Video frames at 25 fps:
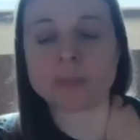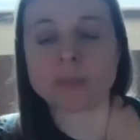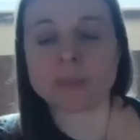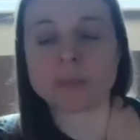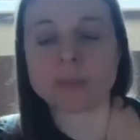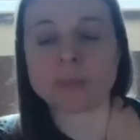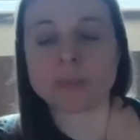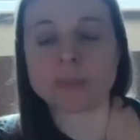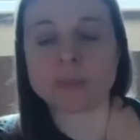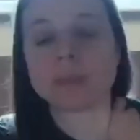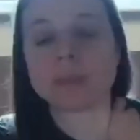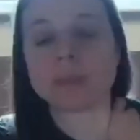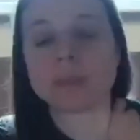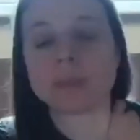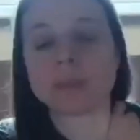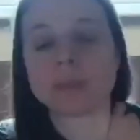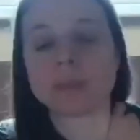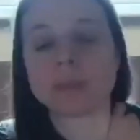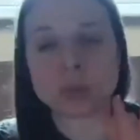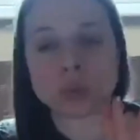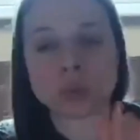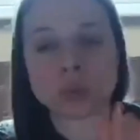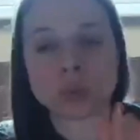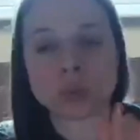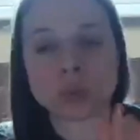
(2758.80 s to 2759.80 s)
helpful,
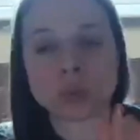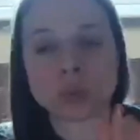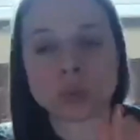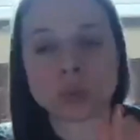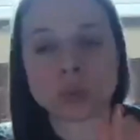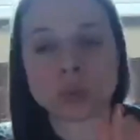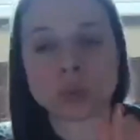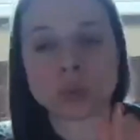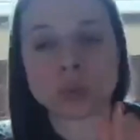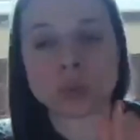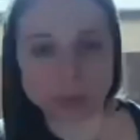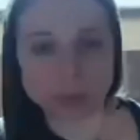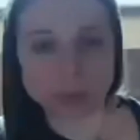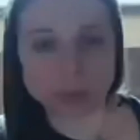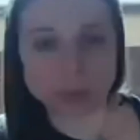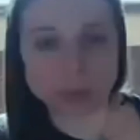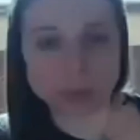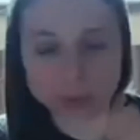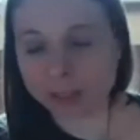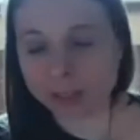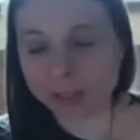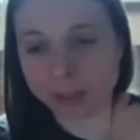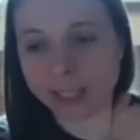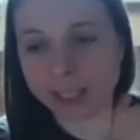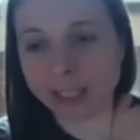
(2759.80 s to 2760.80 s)
like really, really
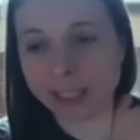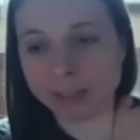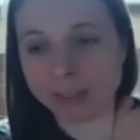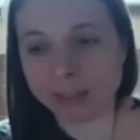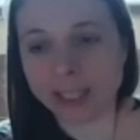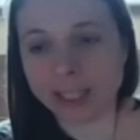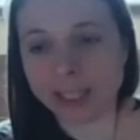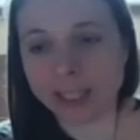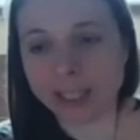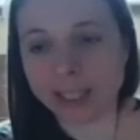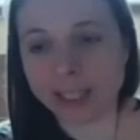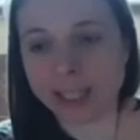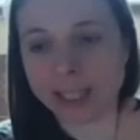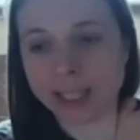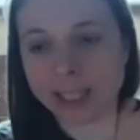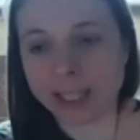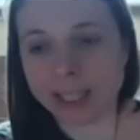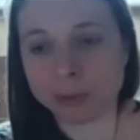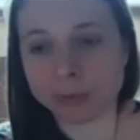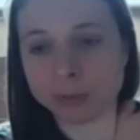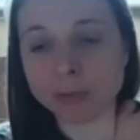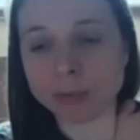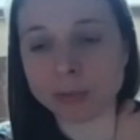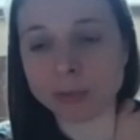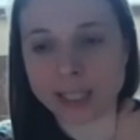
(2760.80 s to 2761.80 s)
helpful. It
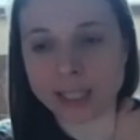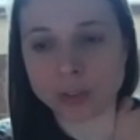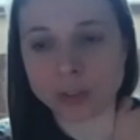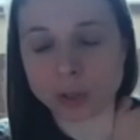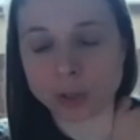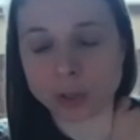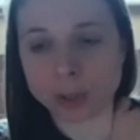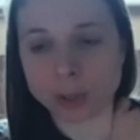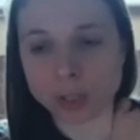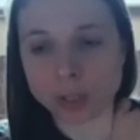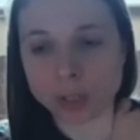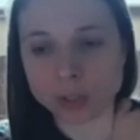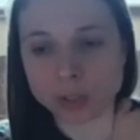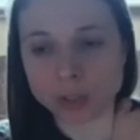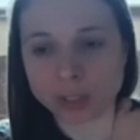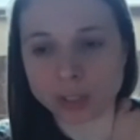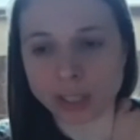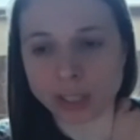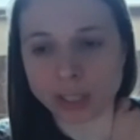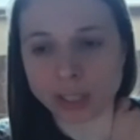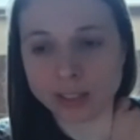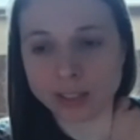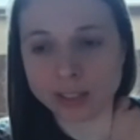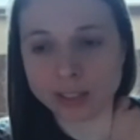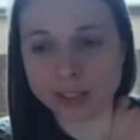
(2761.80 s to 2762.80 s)
resonated so much,
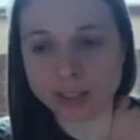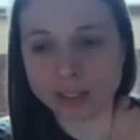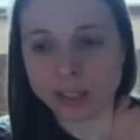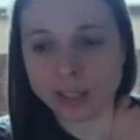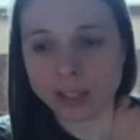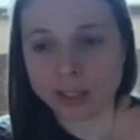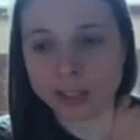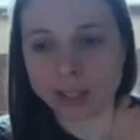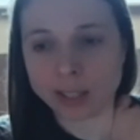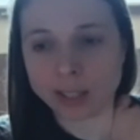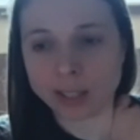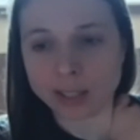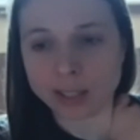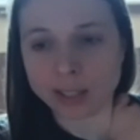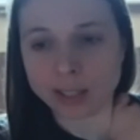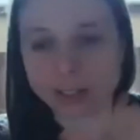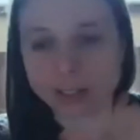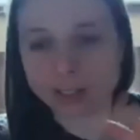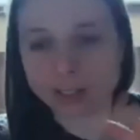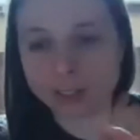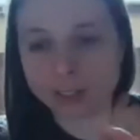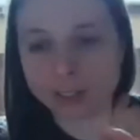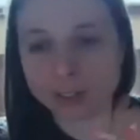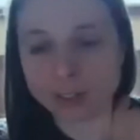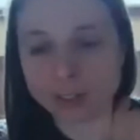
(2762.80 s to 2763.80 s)
like
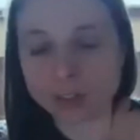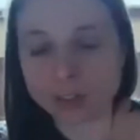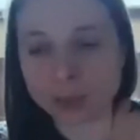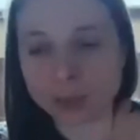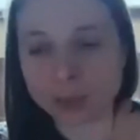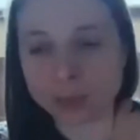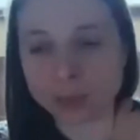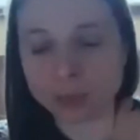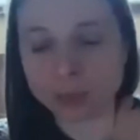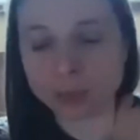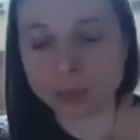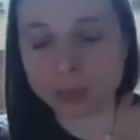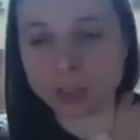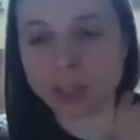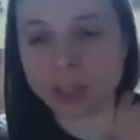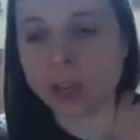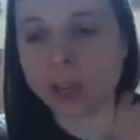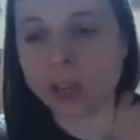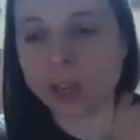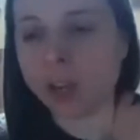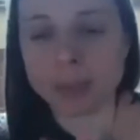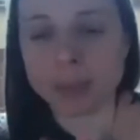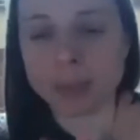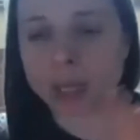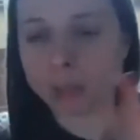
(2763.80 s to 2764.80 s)
just, I